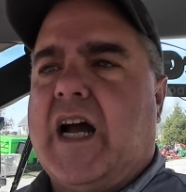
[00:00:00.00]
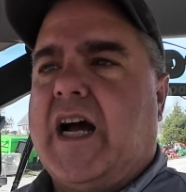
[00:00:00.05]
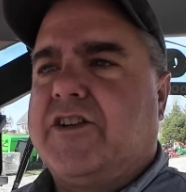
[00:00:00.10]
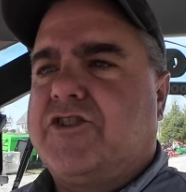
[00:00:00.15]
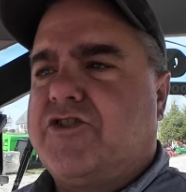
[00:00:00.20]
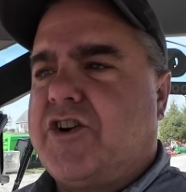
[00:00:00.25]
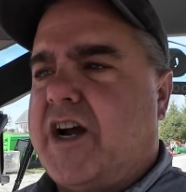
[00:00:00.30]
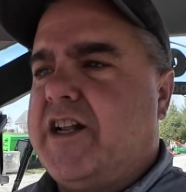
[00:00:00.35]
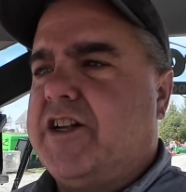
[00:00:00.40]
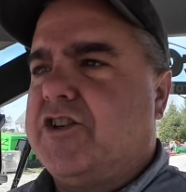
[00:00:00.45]
I'll
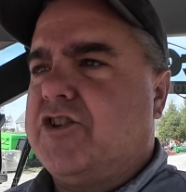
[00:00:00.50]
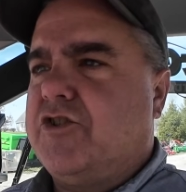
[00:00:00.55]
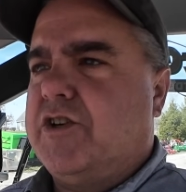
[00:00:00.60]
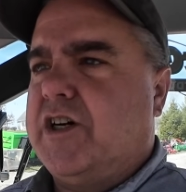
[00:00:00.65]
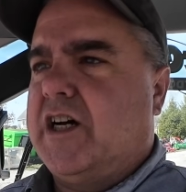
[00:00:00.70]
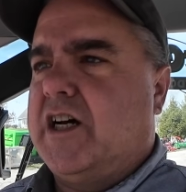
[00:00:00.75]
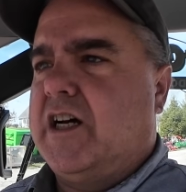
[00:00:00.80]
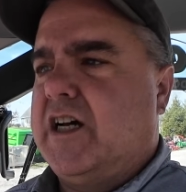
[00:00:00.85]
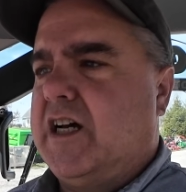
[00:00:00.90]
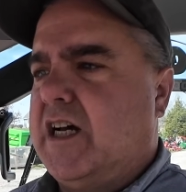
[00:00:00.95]
try to do
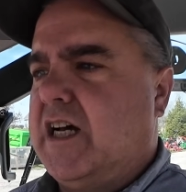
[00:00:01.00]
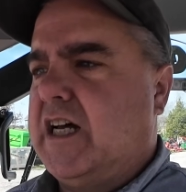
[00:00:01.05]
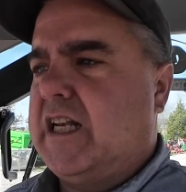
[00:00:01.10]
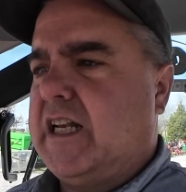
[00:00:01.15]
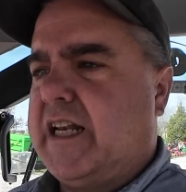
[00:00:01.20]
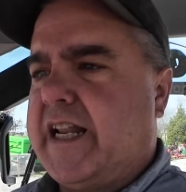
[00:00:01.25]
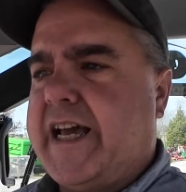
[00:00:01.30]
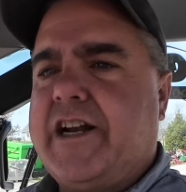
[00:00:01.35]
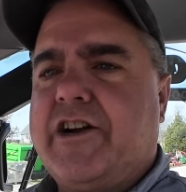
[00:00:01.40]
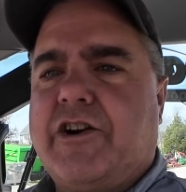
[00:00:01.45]
a
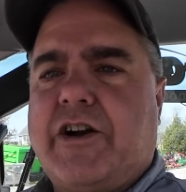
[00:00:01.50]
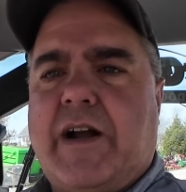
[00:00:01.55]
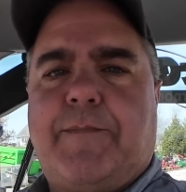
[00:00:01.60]
later